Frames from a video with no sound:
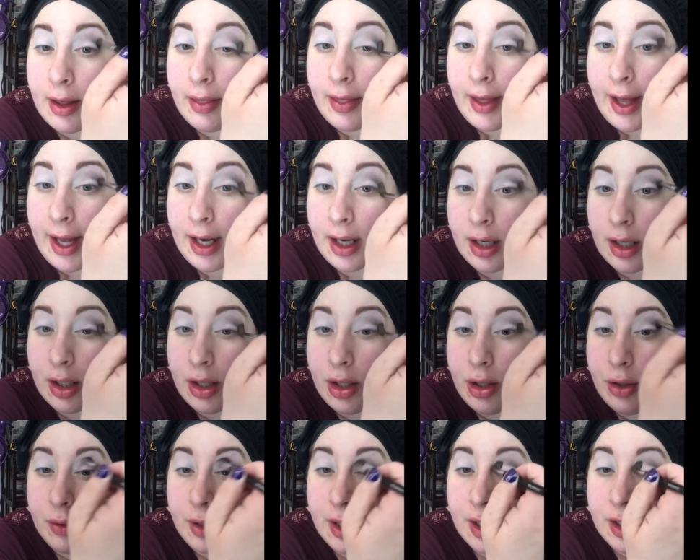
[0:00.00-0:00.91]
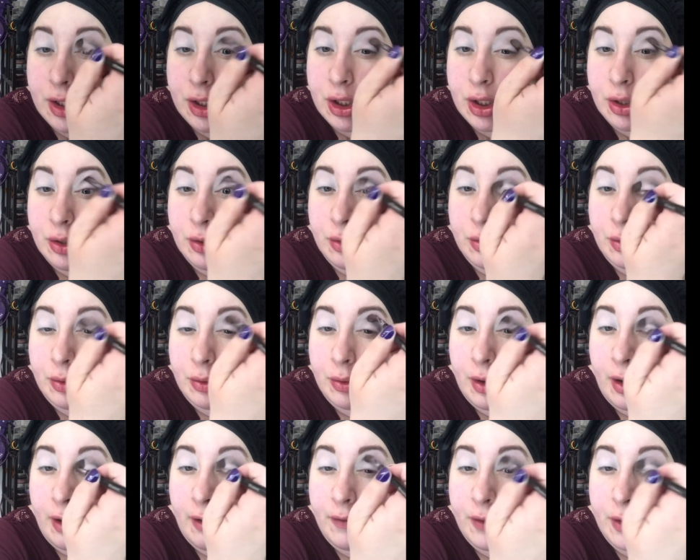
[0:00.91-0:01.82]
then you can
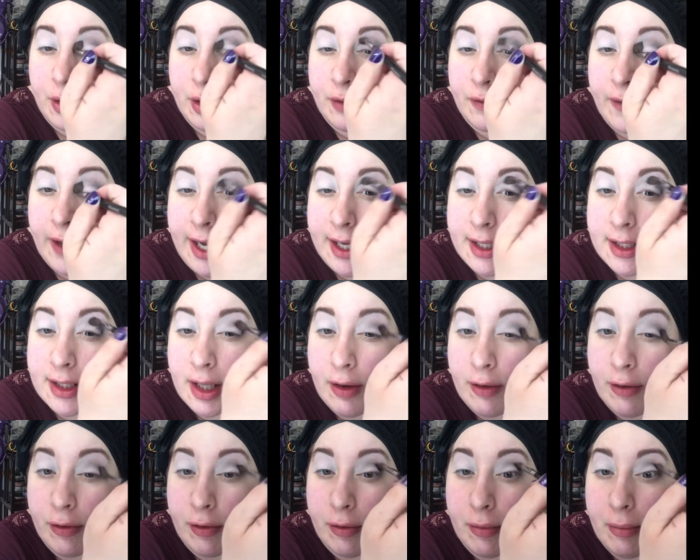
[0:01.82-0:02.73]
do a full face of